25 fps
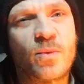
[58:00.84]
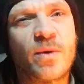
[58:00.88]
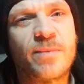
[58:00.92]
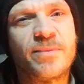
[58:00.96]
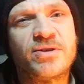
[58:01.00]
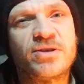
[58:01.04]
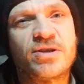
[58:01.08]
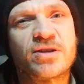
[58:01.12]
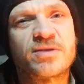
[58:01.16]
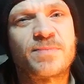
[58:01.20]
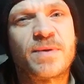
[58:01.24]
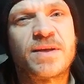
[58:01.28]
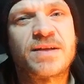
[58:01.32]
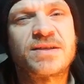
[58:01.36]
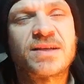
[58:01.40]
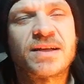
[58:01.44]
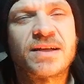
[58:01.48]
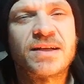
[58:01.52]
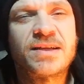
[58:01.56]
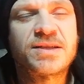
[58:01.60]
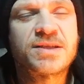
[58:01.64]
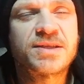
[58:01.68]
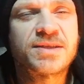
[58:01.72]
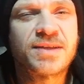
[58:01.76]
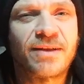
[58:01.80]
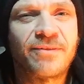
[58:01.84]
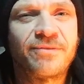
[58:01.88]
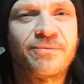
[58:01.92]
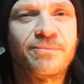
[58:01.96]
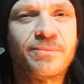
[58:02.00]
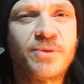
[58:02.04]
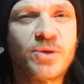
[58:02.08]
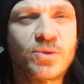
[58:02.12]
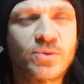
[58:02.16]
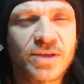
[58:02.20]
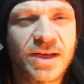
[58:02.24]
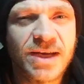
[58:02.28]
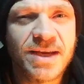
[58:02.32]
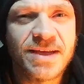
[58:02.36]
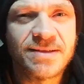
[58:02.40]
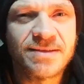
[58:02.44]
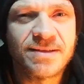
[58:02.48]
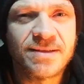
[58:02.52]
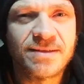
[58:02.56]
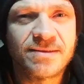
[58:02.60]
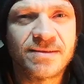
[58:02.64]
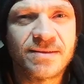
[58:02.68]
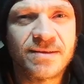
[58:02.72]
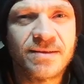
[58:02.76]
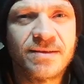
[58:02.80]
that the women just basically self
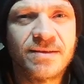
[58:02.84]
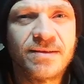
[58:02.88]
mutilated.